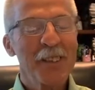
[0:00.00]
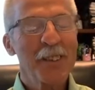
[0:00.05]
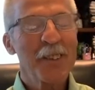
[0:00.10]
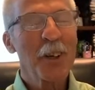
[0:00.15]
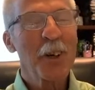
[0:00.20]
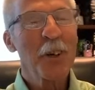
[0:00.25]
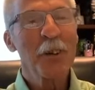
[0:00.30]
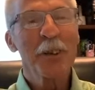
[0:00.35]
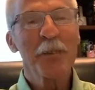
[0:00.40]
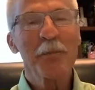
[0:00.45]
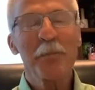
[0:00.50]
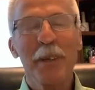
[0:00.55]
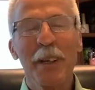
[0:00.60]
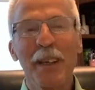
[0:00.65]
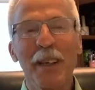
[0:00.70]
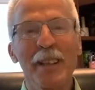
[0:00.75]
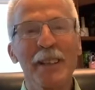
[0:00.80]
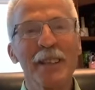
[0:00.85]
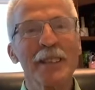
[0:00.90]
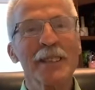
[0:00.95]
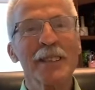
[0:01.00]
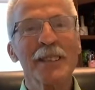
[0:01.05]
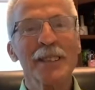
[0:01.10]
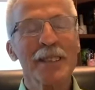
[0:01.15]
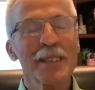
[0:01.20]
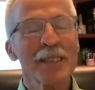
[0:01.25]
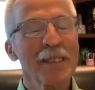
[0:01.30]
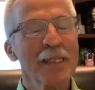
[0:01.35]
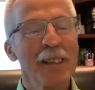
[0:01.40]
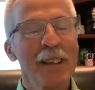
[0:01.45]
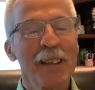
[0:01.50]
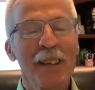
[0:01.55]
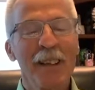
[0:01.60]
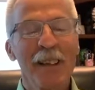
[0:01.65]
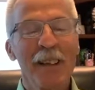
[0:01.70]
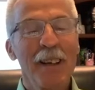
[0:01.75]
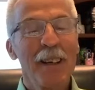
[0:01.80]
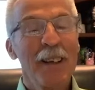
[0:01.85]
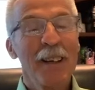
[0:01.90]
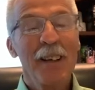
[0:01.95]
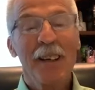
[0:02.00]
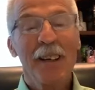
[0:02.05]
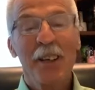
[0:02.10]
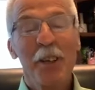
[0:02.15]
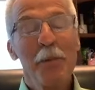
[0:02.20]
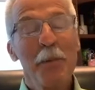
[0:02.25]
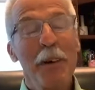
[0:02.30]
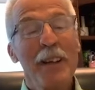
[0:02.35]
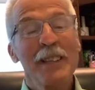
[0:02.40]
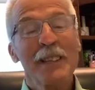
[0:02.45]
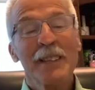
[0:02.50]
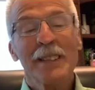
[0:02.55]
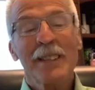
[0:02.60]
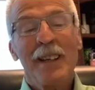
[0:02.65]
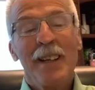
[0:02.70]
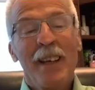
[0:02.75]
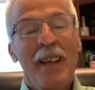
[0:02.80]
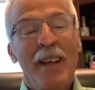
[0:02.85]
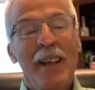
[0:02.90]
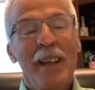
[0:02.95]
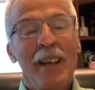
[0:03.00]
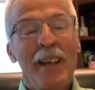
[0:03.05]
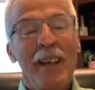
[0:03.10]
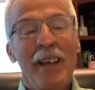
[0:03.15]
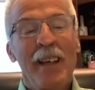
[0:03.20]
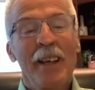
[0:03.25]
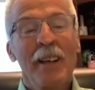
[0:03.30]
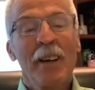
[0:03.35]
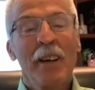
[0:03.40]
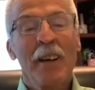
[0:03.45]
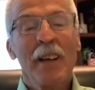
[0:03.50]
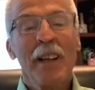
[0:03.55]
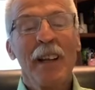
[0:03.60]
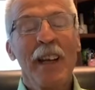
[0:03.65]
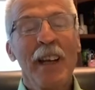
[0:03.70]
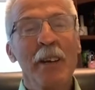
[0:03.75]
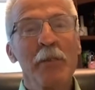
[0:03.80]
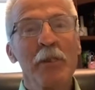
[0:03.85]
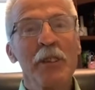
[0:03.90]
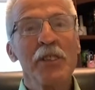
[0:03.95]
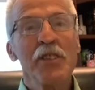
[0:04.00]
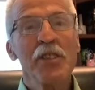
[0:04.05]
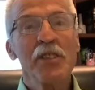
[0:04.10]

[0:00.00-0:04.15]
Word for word: Go in peace. You might say in our language,